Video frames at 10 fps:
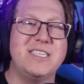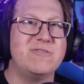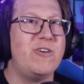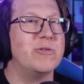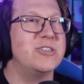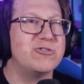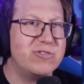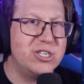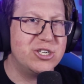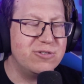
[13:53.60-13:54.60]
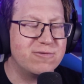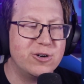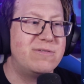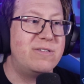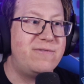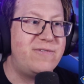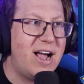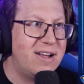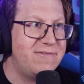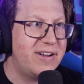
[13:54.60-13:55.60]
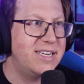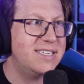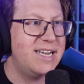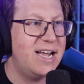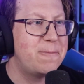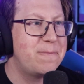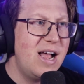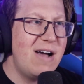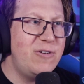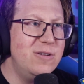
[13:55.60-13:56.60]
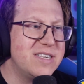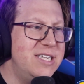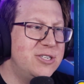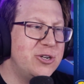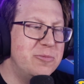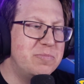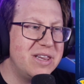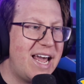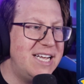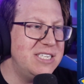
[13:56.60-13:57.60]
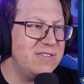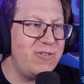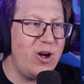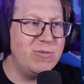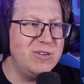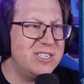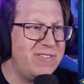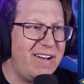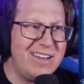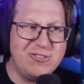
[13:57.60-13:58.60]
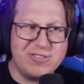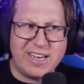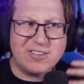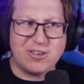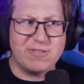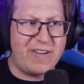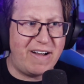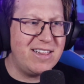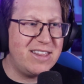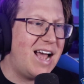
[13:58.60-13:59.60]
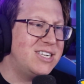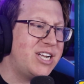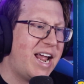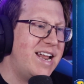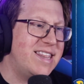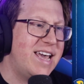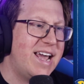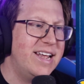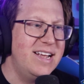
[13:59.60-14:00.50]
is following the traditional route of a fire Phoenix now. Evolves into Blazefur, which is very interesting. It's got a very large head there.